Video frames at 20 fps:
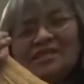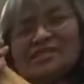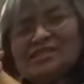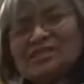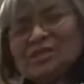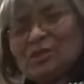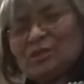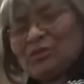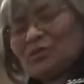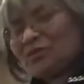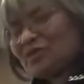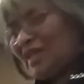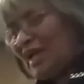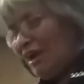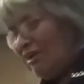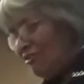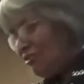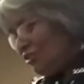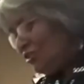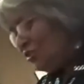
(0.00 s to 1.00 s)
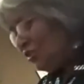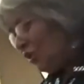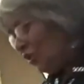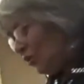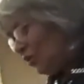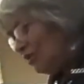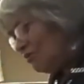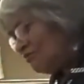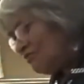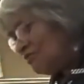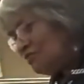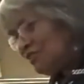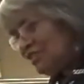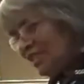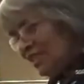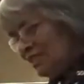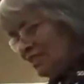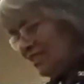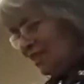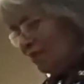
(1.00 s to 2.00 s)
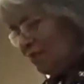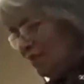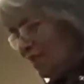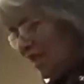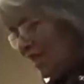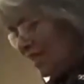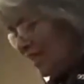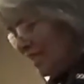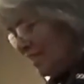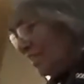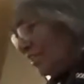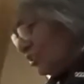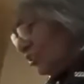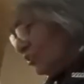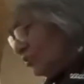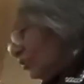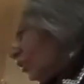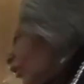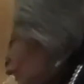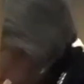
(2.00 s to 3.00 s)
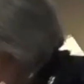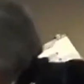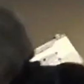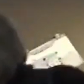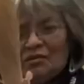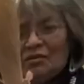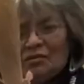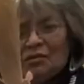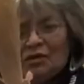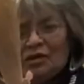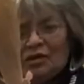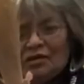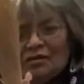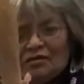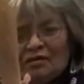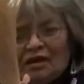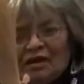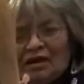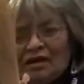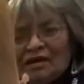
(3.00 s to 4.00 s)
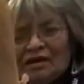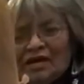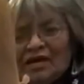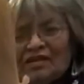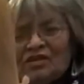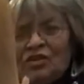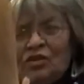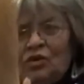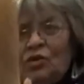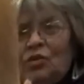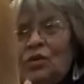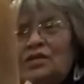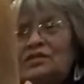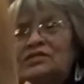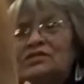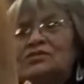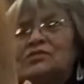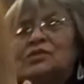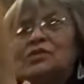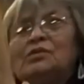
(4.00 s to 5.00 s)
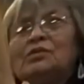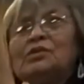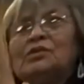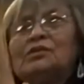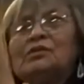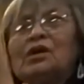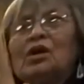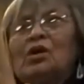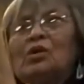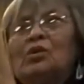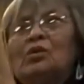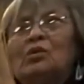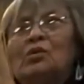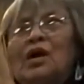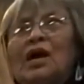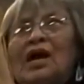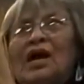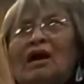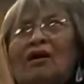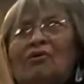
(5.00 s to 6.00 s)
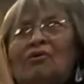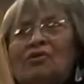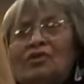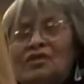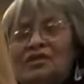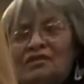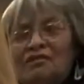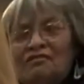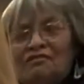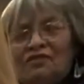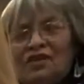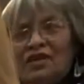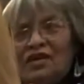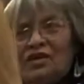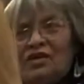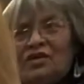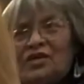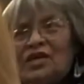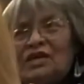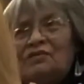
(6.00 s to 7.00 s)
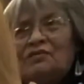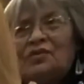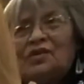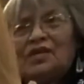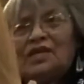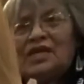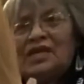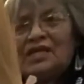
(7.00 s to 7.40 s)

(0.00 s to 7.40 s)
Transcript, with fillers: So now you know, if you see something like this, you'll know. When we uh, get new ones, we would go out in the field and we'd